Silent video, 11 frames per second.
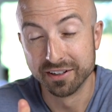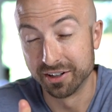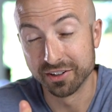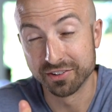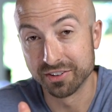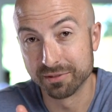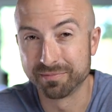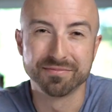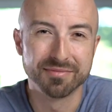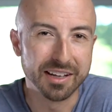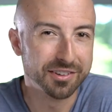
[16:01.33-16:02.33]
And honestly,
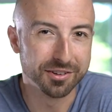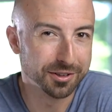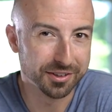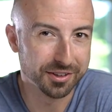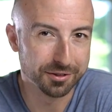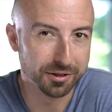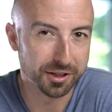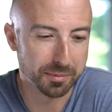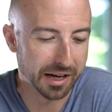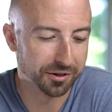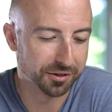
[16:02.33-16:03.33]
that's the only thing that really
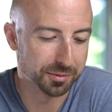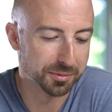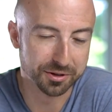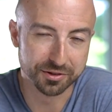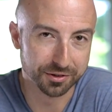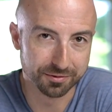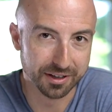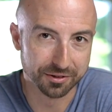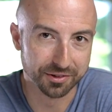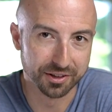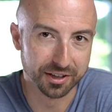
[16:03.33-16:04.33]
matters to me about this
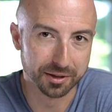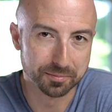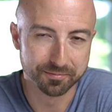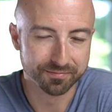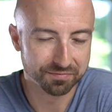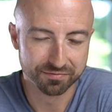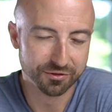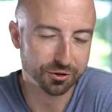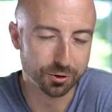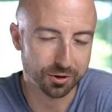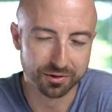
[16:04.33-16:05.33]
round design.
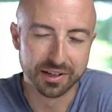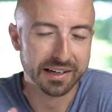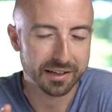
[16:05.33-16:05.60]
Sure,